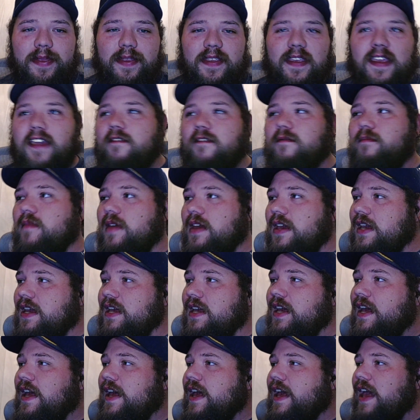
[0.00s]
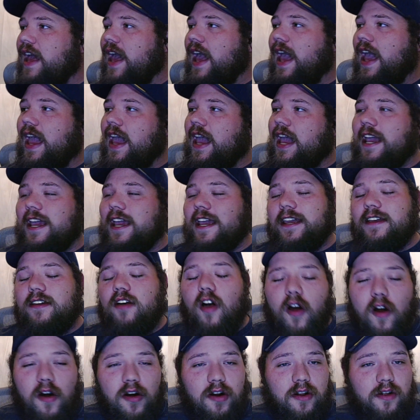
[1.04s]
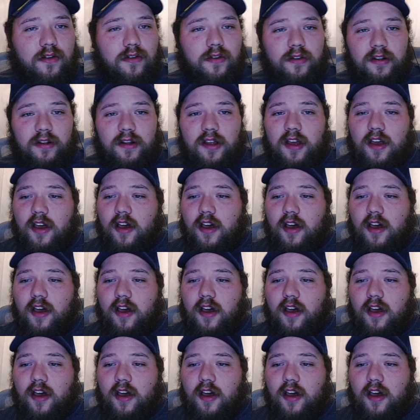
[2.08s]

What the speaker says: Give me a article